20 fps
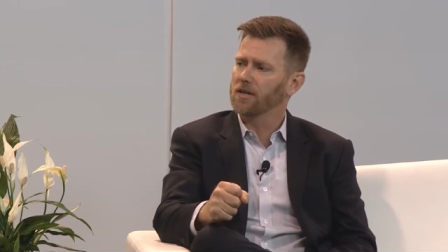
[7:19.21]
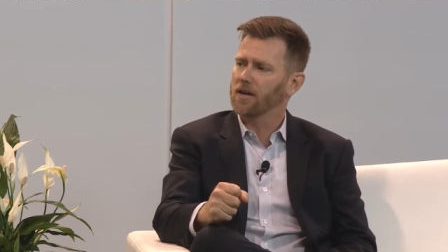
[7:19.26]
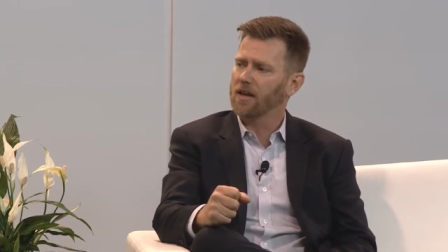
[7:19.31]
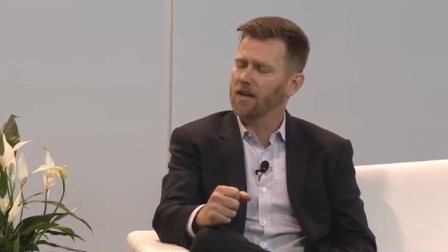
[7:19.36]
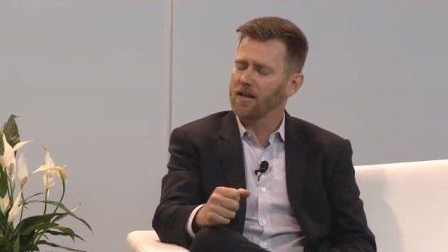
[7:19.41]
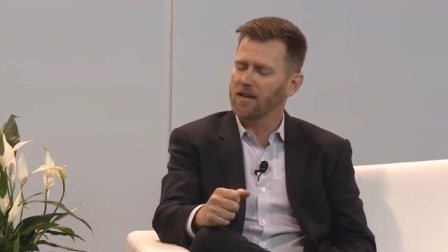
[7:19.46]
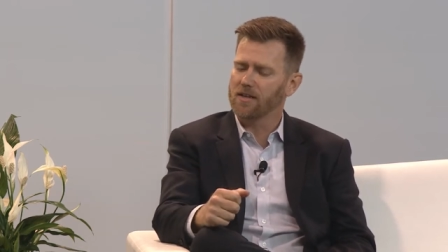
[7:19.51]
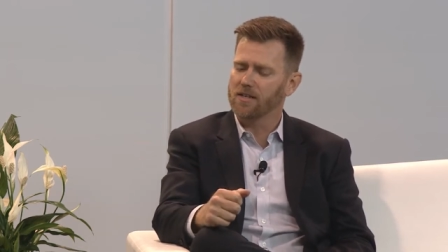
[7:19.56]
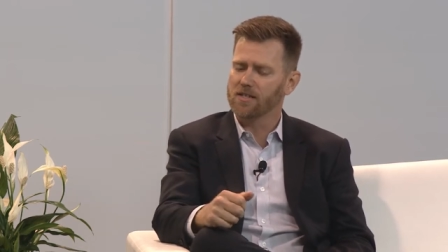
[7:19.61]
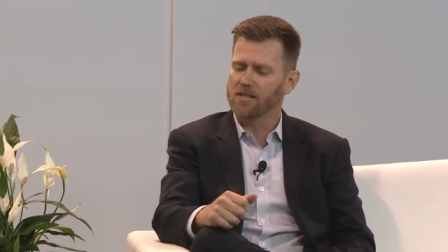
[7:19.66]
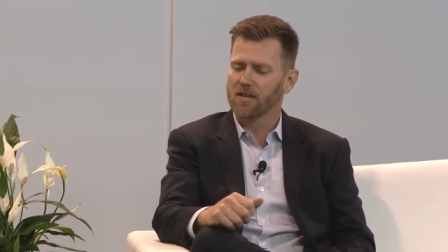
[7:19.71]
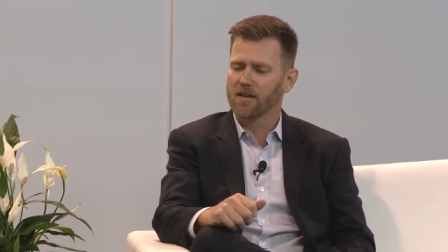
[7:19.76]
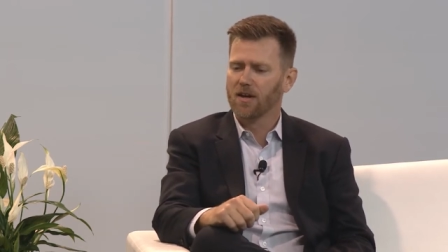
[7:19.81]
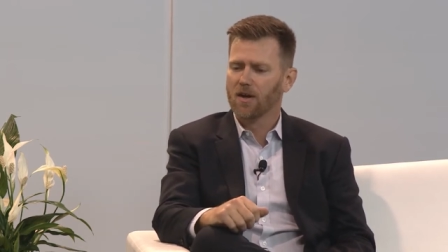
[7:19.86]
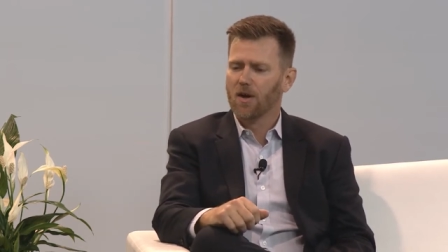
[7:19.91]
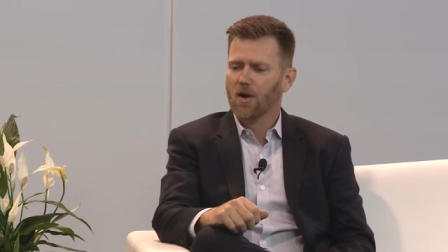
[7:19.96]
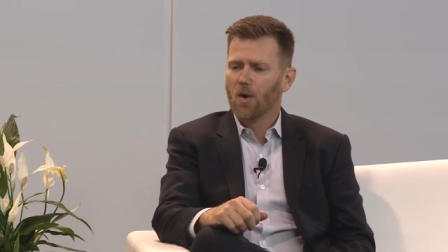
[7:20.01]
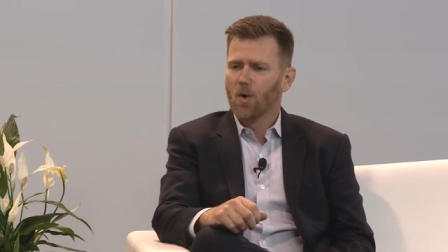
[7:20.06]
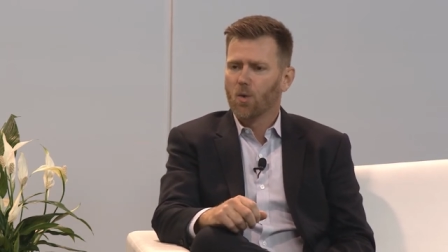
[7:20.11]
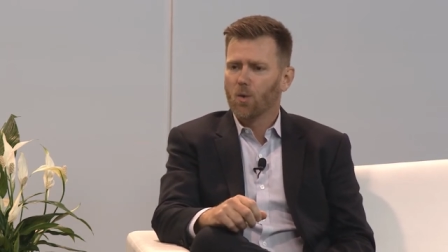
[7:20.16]
And
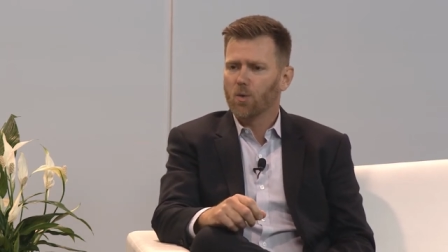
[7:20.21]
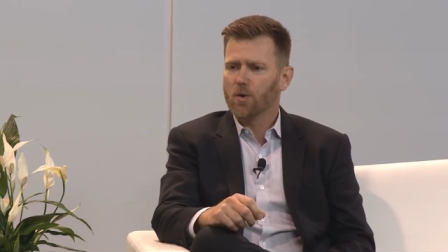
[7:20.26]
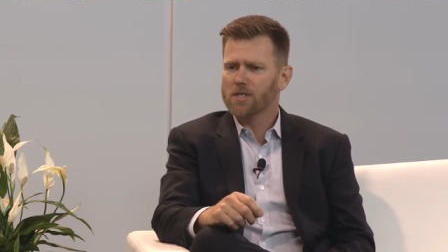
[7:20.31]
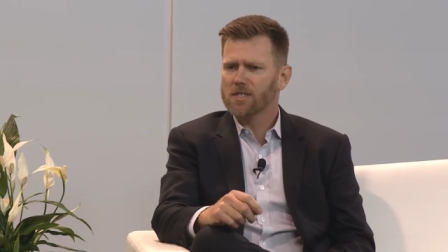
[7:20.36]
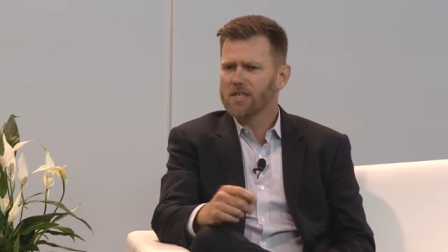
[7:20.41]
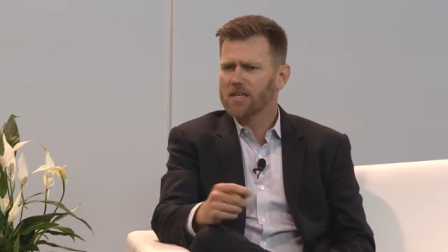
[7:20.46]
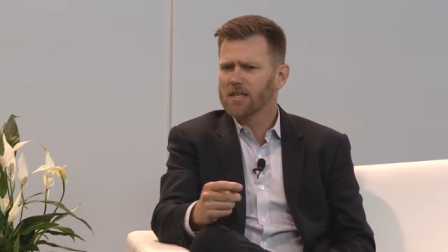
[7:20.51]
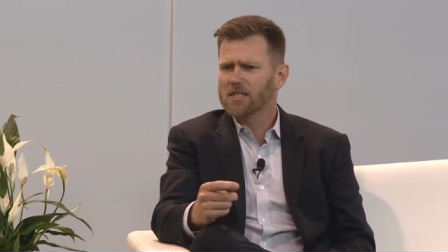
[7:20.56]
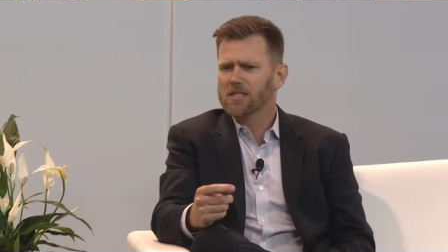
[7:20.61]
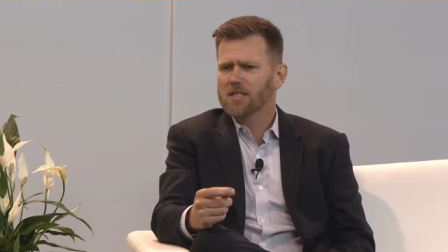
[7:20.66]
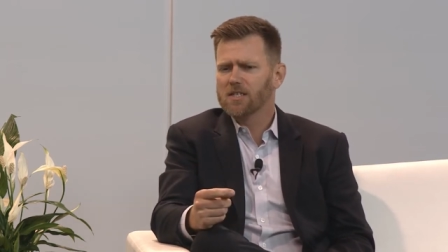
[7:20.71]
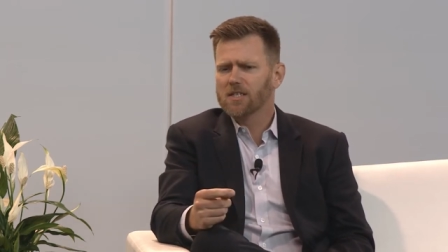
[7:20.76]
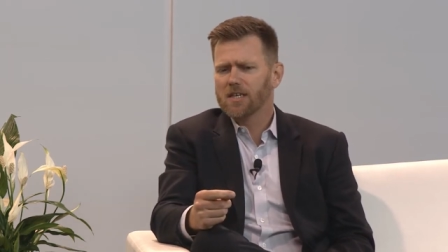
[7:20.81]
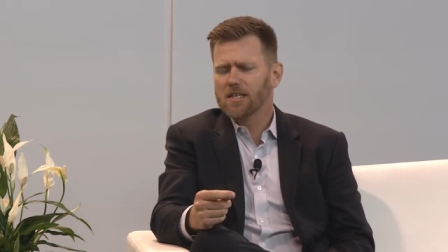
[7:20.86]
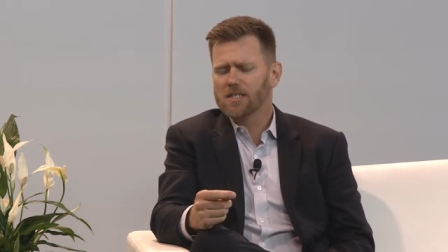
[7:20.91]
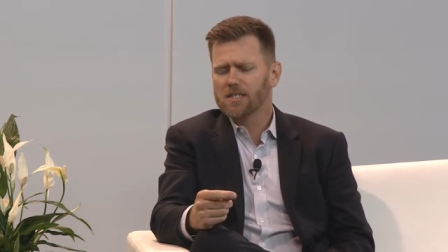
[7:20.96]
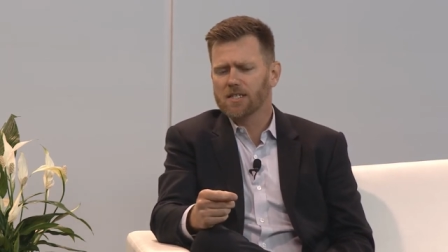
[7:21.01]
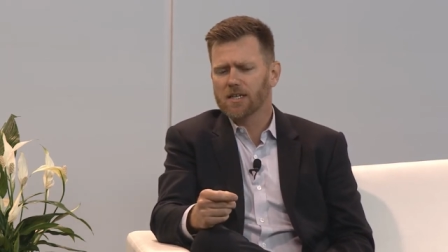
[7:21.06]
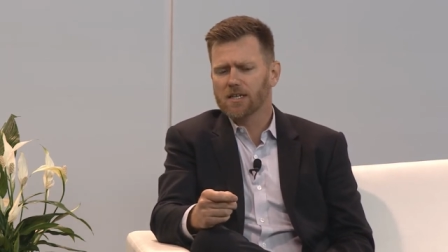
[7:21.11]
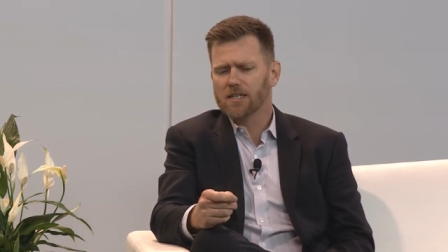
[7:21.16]
we're seeing
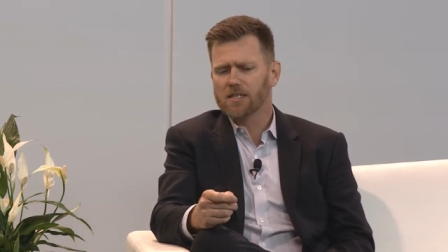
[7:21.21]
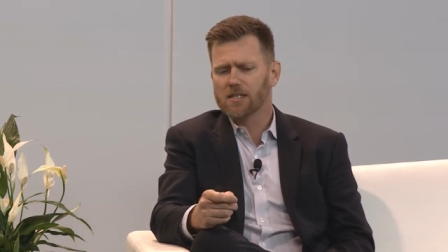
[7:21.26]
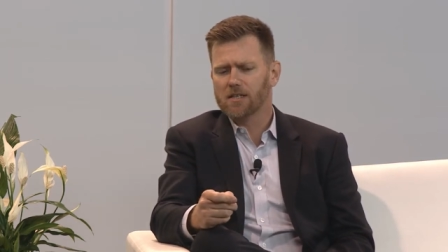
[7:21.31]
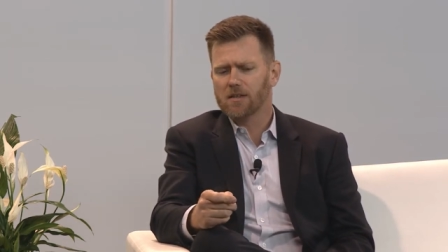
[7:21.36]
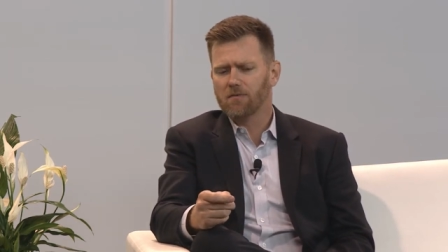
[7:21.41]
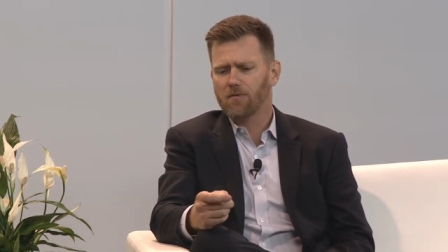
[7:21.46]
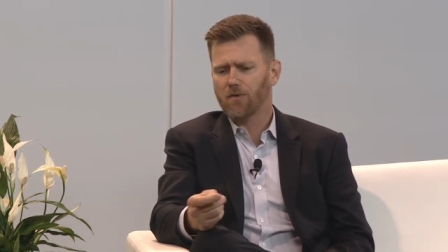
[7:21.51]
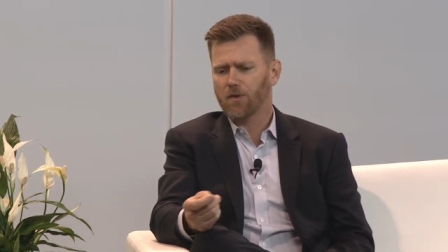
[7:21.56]
statistics,